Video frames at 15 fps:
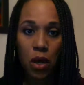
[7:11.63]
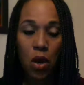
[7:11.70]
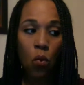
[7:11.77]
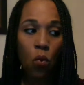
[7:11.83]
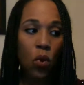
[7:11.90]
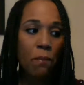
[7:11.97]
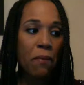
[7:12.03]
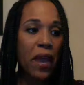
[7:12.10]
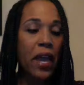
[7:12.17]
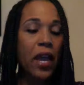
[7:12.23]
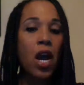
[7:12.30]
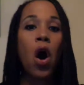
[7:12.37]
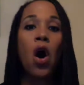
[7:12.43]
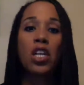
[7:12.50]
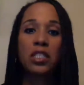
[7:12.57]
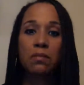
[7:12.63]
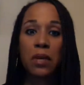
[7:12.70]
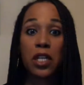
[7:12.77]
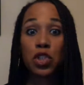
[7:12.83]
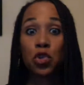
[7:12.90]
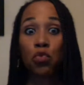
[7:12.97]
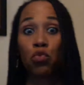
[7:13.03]
What may cause
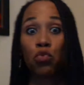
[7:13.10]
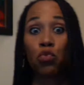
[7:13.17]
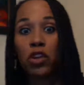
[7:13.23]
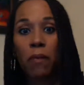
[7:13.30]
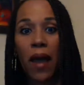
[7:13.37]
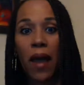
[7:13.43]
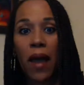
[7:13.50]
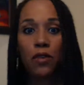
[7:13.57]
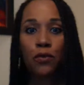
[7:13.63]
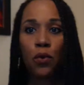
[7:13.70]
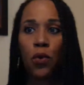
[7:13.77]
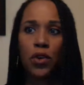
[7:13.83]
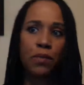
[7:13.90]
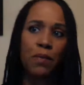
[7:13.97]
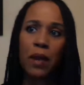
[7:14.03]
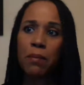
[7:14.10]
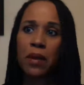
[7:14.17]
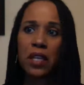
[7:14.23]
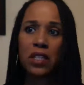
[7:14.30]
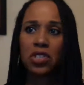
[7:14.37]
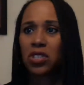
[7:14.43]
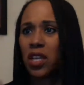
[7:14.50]
me to reel back and forth may
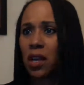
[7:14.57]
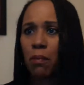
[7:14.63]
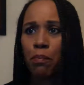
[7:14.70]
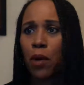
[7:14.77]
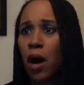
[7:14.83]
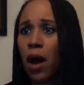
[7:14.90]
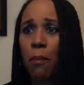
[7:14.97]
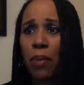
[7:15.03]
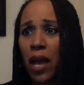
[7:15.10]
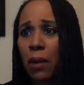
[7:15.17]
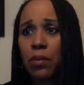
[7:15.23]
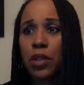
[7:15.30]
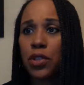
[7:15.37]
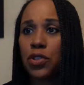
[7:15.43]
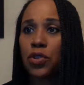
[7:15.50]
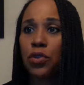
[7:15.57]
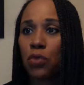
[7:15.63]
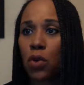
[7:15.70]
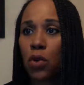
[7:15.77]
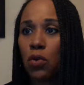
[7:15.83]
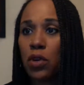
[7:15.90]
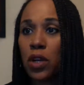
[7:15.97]
be just like a pebble in your
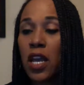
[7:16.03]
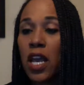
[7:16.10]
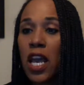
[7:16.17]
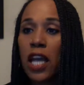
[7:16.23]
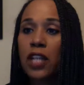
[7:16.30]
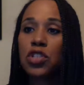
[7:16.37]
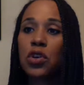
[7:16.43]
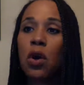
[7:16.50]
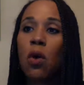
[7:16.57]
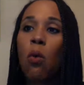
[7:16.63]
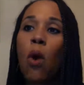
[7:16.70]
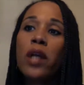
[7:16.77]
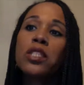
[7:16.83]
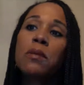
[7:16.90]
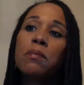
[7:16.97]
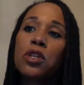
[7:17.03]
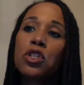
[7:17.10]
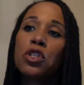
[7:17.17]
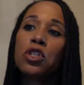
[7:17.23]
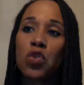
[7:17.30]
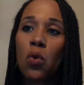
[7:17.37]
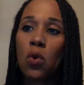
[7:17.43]
road. And so I want to be
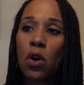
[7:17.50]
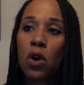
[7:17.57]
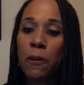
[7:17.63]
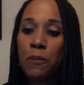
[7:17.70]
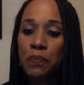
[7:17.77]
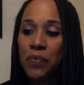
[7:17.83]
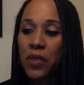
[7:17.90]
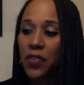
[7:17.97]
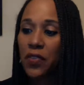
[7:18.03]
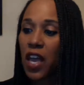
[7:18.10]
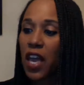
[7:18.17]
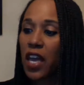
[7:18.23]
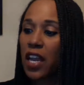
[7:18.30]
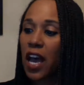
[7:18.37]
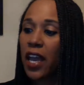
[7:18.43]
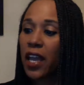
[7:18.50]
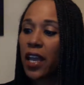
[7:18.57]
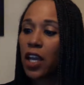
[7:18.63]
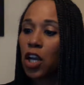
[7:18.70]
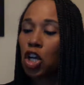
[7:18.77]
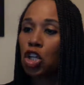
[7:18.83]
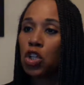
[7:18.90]
sure that I
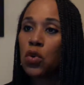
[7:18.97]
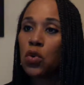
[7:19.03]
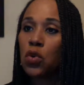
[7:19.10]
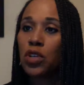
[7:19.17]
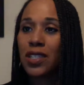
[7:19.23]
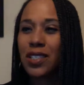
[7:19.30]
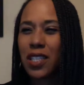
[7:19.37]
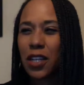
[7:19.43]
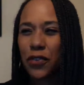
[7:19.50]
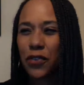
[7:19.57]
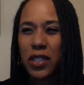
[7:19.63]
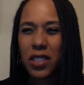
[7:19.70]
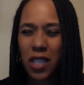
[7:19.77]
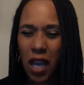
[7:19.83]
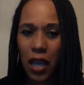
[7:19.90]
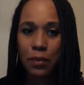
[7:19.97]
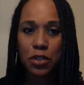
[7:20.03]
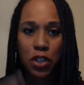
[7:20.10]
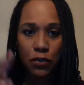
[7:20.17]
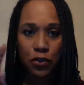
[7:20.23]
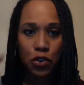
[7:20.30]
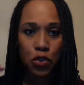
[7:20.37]
include different types
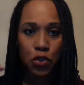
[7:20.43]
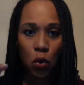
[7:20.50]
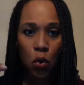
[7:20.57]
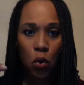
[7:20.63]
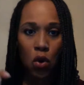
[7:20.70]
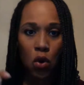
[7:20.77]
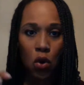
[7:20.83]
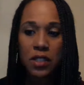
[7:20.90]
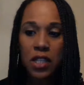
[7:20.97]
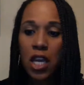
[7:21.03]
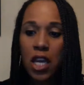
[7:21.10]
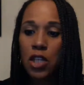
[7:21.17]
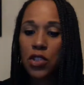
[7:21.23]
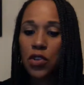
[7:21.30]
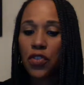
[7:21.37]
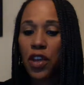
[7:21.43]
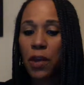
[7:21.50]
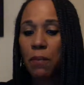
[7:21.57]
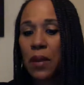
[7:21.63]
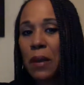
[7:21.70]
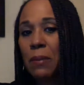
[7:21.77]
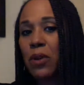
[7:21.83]
of storms so that
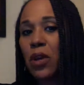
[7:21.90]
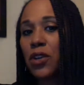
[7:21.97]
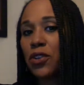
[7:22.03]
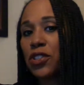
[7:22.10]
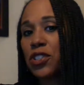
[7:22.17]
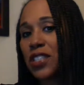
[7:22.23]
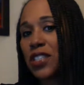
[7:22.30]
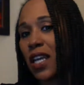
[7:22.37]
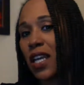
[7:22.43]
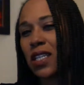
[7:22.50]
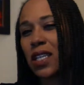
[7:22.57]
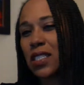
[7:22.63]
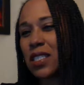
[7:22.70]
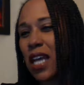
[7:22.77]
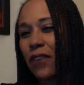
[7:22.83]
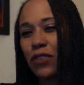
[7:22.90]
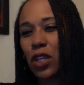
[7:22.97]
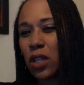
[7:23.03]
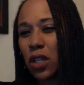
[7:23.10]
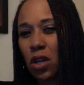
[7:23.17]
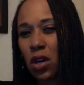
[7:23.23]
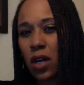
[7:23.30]
people understand that it doesn't have to
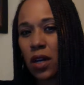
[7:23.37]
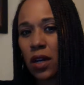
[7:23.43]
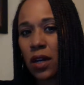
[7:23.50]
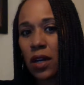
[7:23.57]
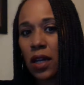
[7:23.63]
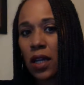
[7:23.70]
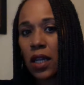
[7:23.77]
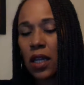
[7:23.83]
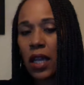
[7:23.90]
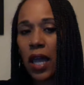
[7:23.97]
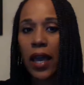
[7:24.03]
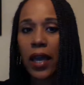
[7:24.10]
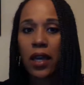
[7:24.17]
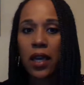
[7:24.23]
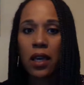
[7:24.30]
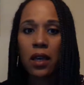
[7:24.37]
look like